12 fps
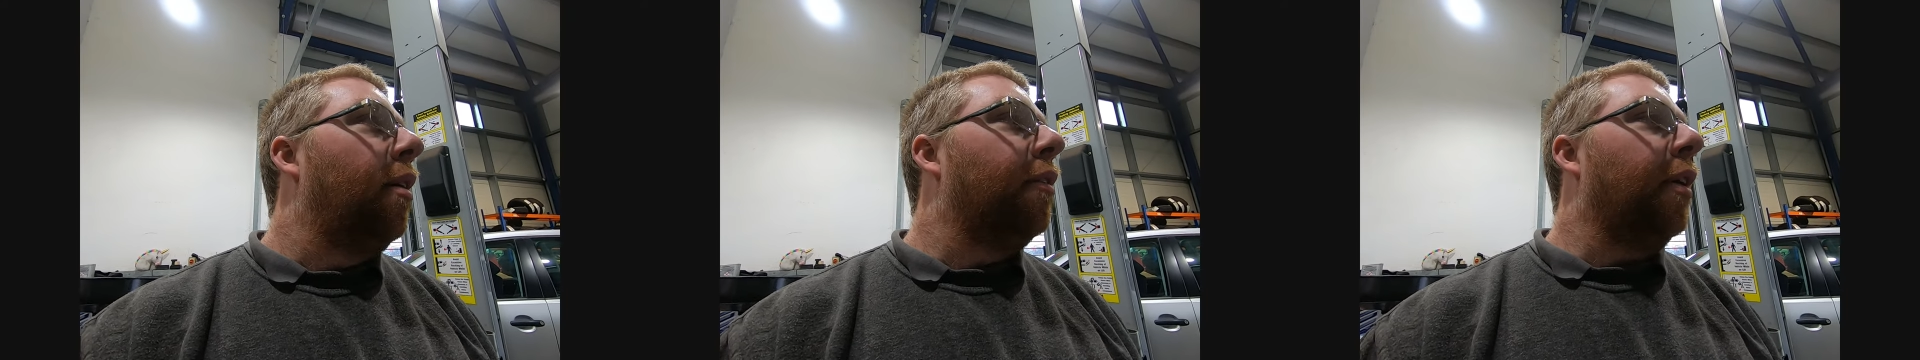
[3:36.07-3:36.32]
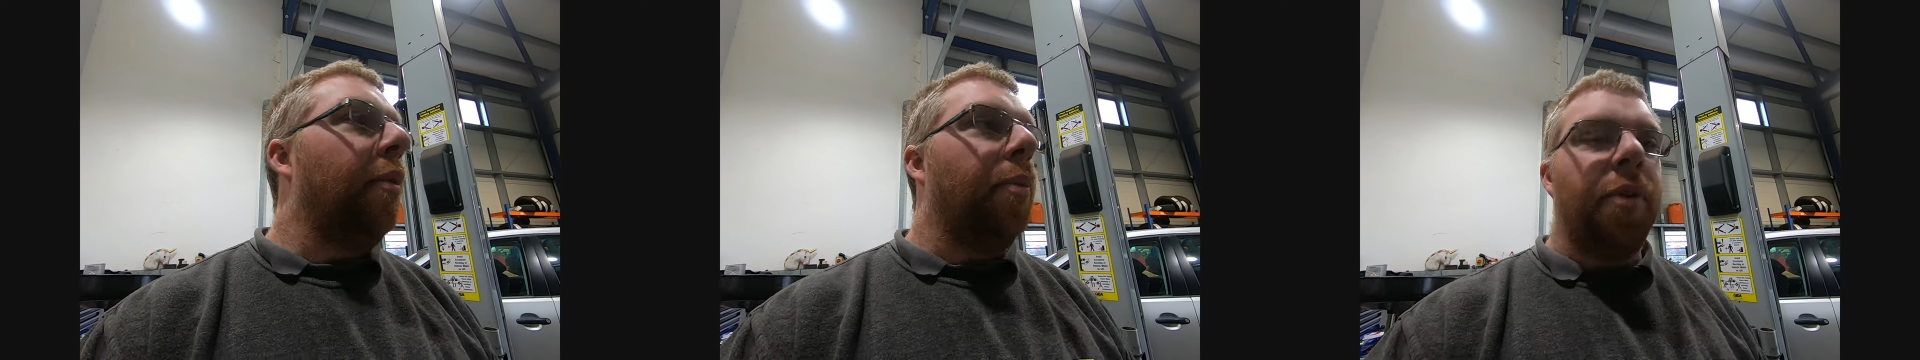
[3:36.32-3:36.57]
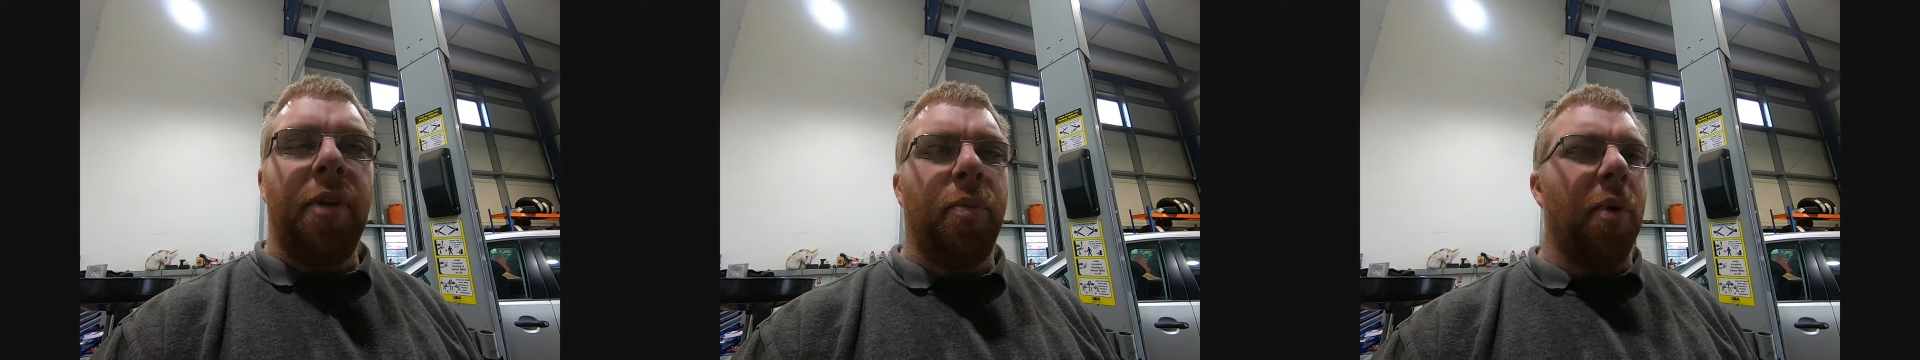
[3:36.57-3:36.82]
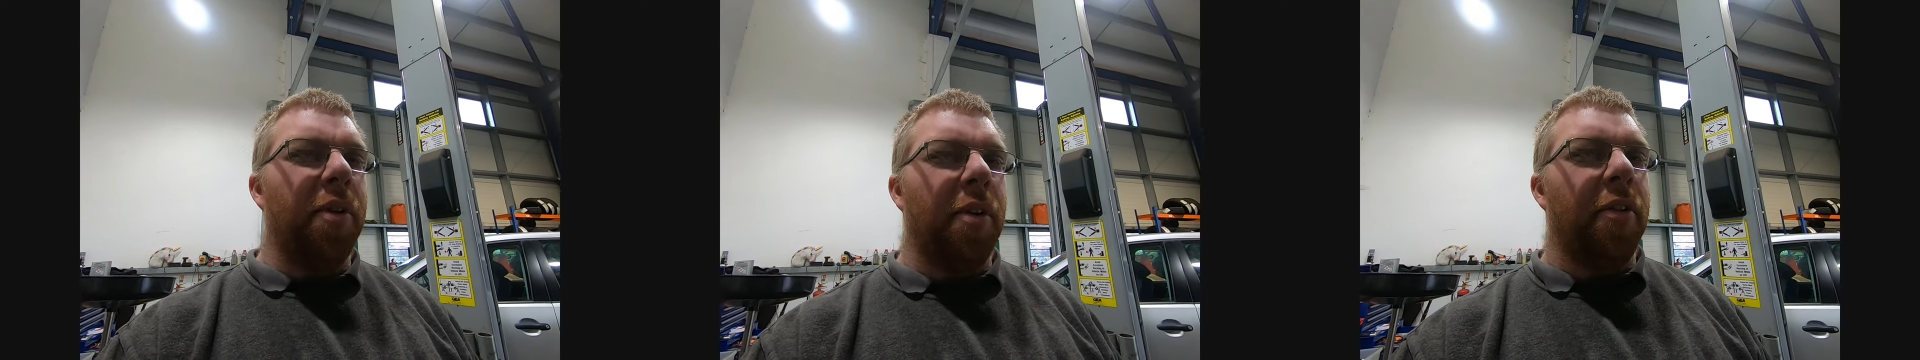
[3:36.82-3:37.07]
So I
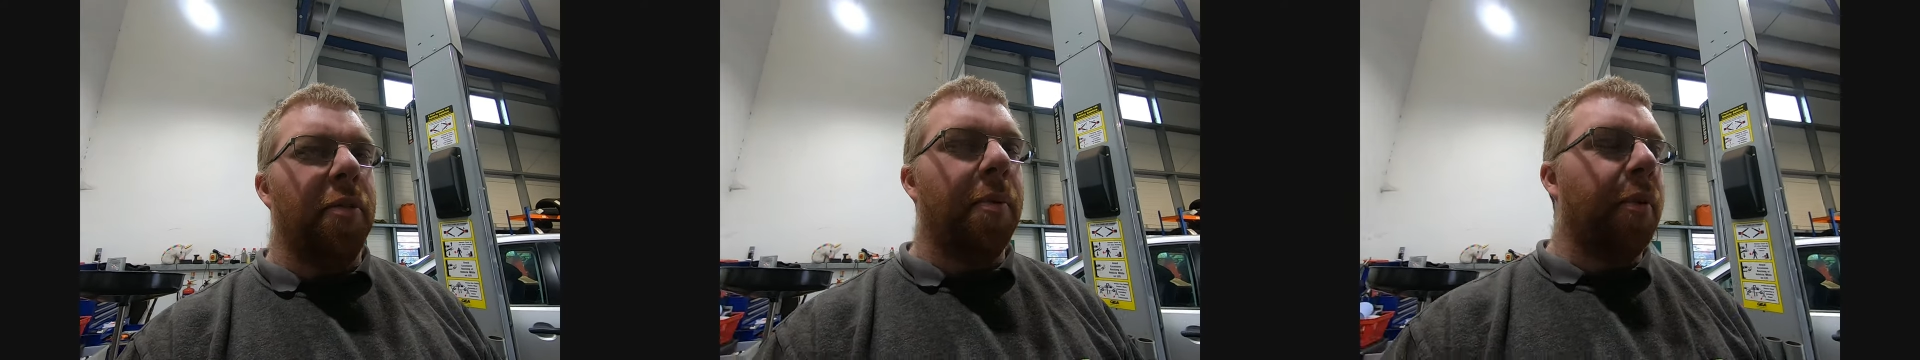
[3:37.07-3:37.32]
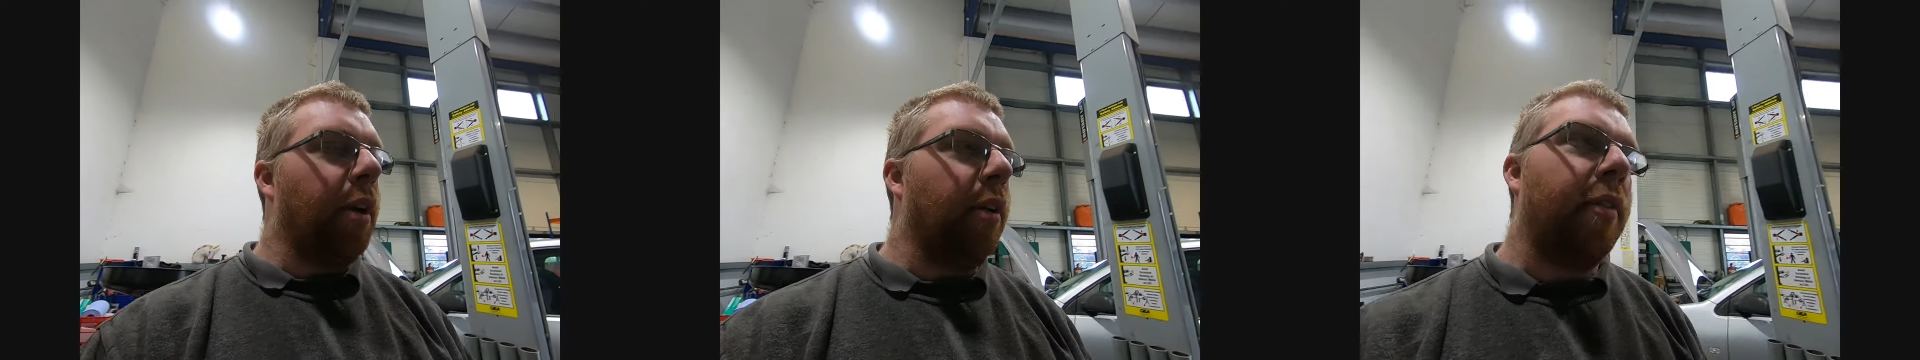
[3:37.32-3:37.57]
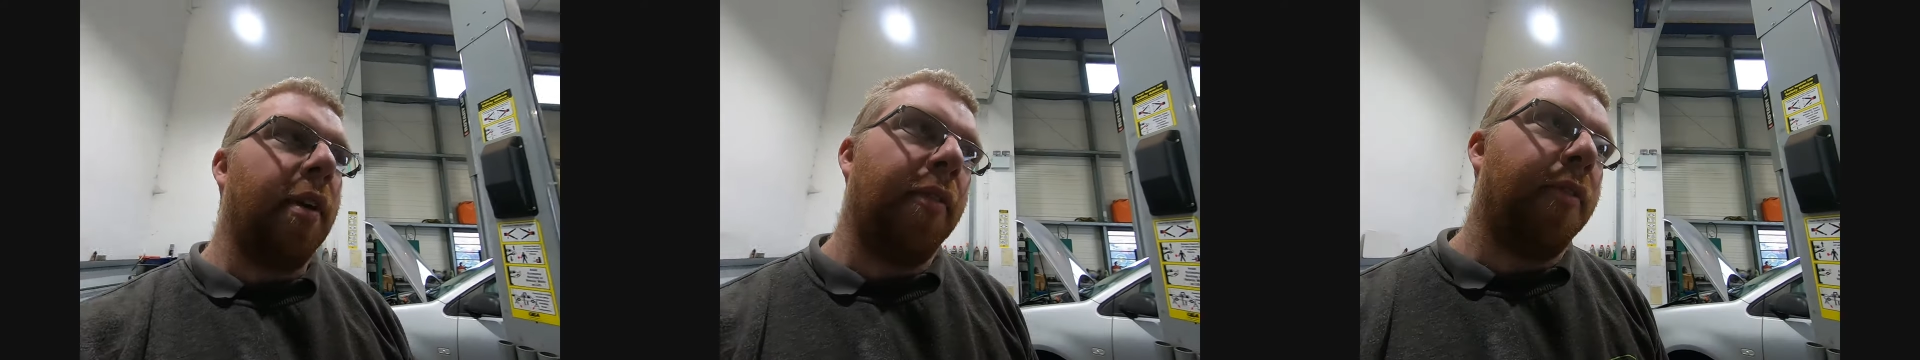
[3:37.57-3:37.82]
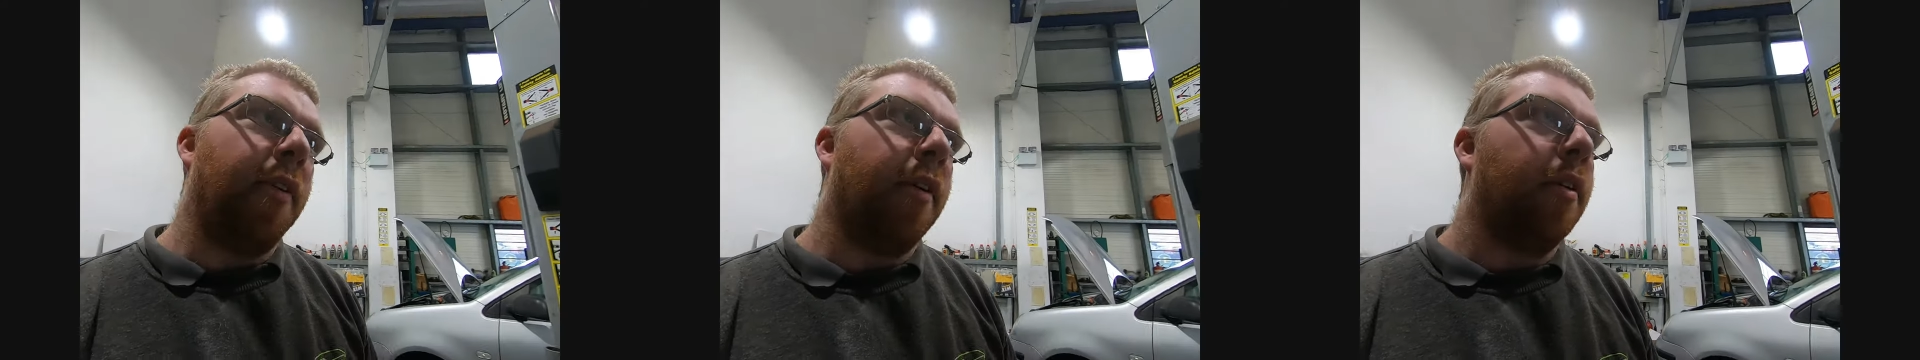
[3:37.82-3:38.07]
did wonder this morning, I took
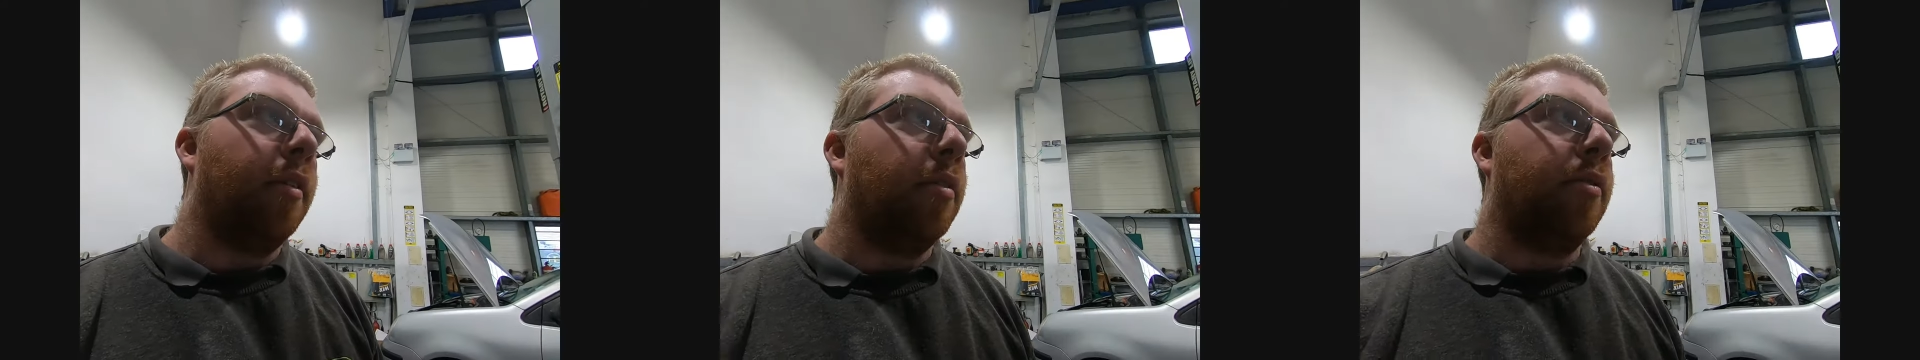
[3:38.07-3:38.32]
it for,